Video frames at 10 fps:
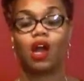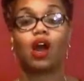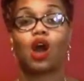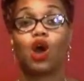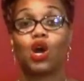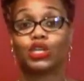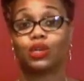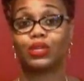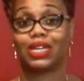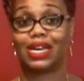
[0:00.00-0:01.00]
Are all
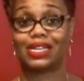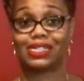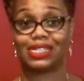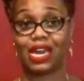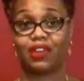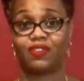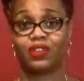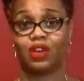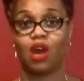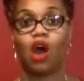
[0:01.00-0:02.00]
yoni eggs safe?
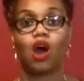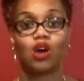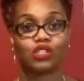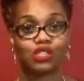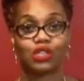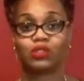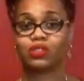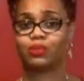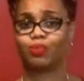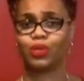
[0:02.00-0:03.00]
All
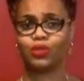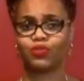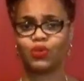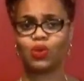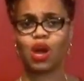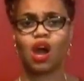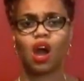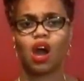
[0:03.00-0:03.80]
stones are beautiful.